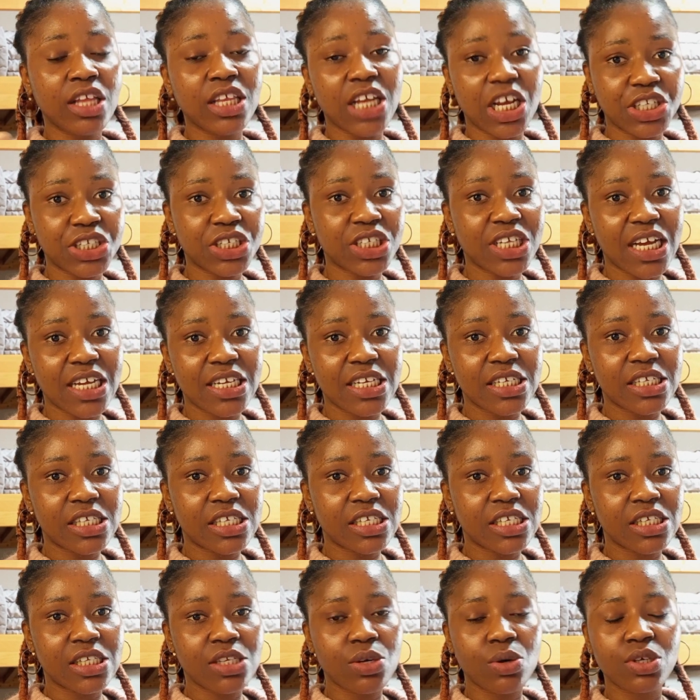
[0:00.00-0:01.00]

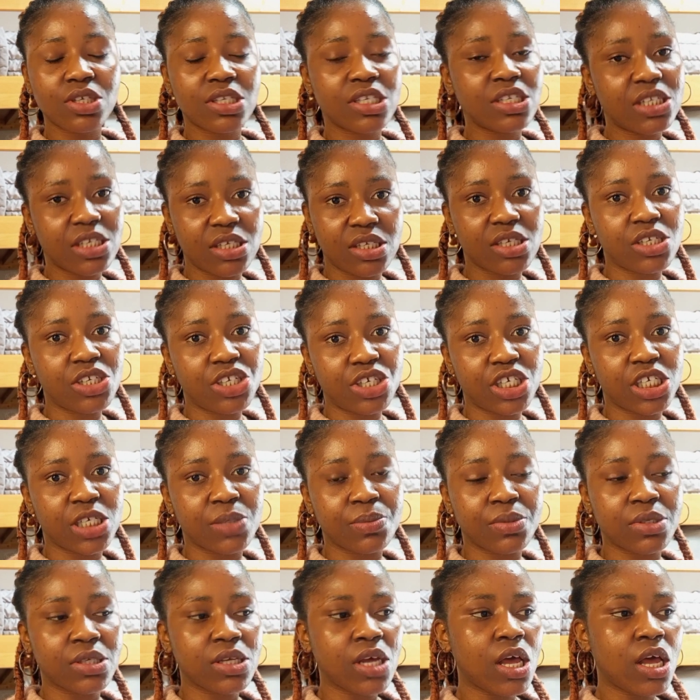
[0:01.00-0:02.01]
nationalities or
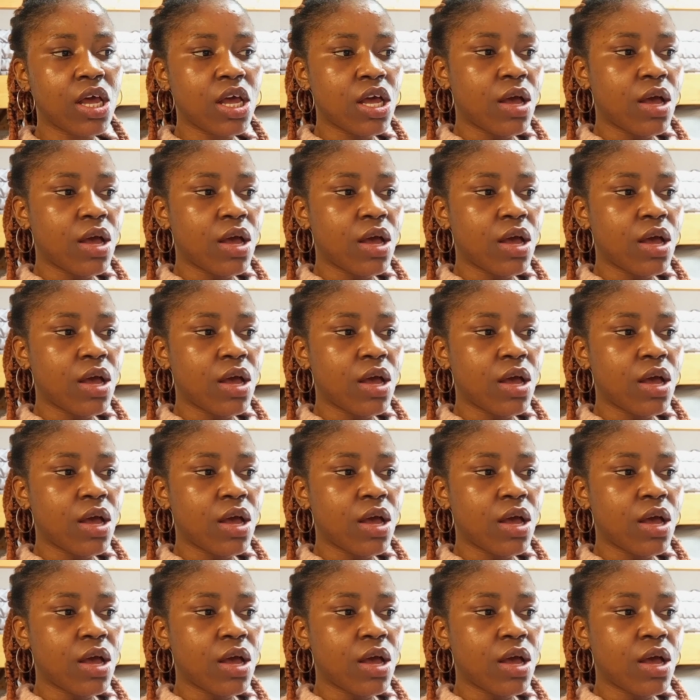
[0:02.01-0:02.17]
citizenships,